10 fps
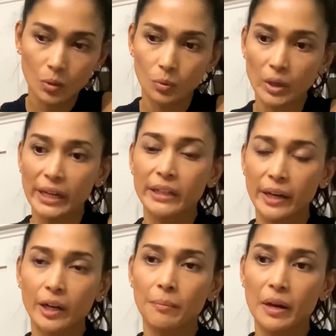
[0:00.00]
What I
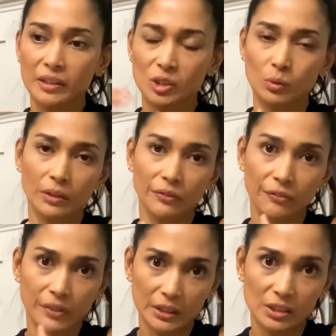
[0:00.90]
care about is what
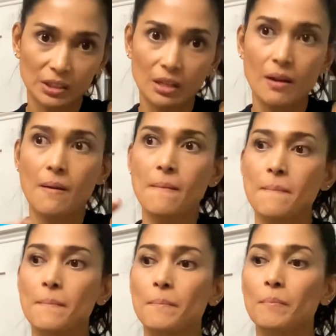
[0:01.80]
fits
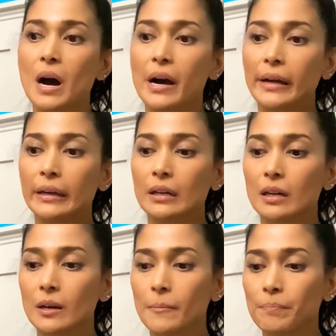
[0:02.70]
my
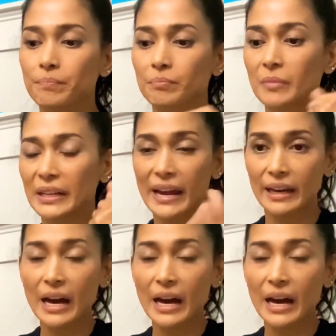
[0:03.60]
my hand.